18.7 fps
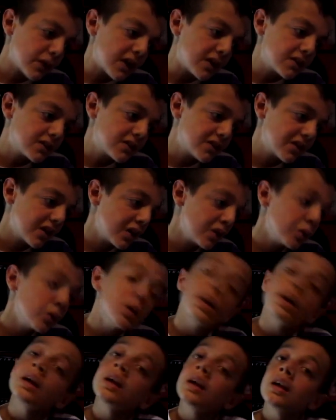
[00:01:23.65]
So
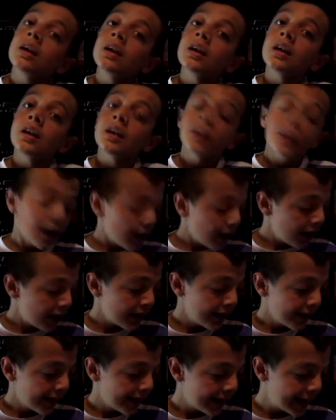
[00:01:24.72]
yeah,
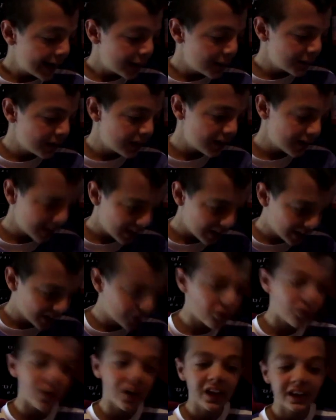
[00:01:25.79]
a
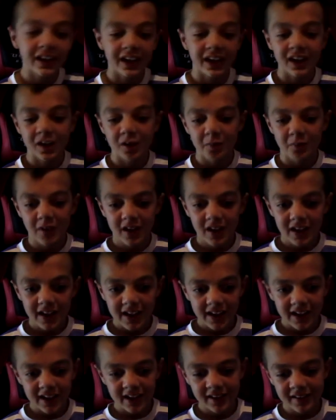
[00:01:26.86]
great game,
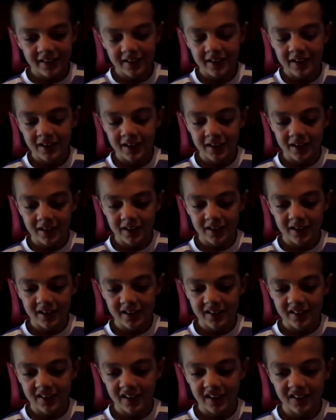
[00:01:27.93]
and that
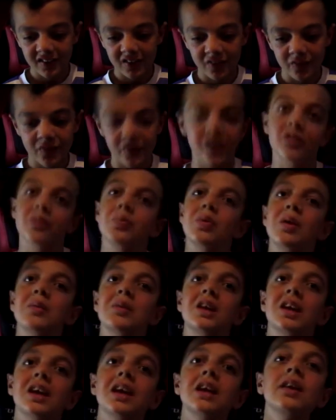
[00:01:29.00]
is our first
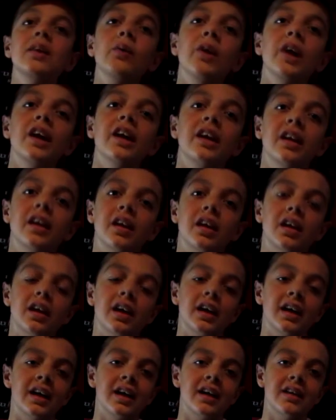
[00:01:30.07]
Premier League win
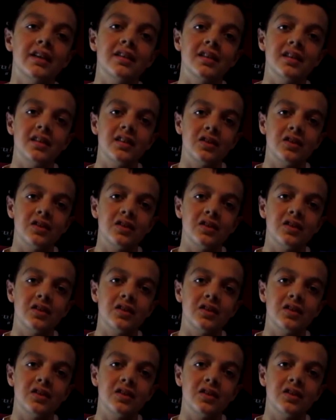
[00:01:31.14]
since